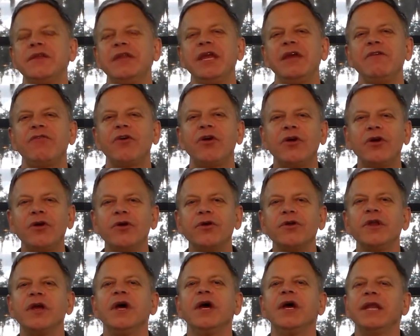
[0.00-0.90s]
that they've
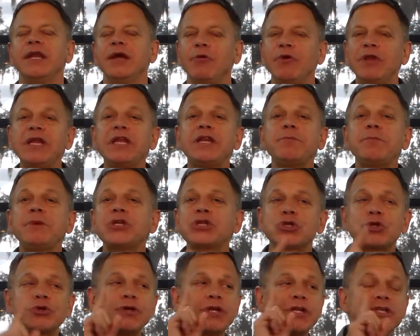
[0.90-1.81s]
heard. Now, we need to be
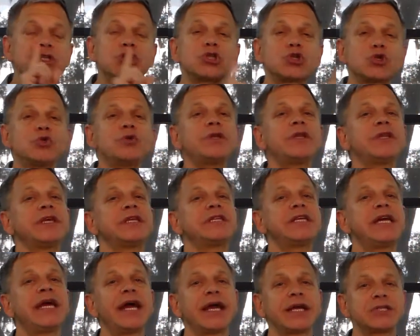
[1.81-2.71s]
sure it is true to the
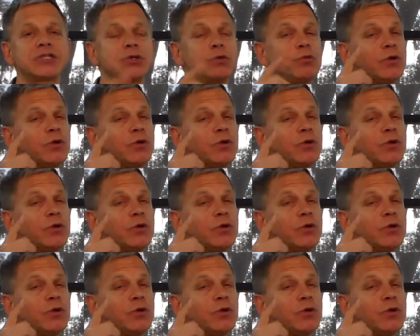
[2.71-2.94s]
text.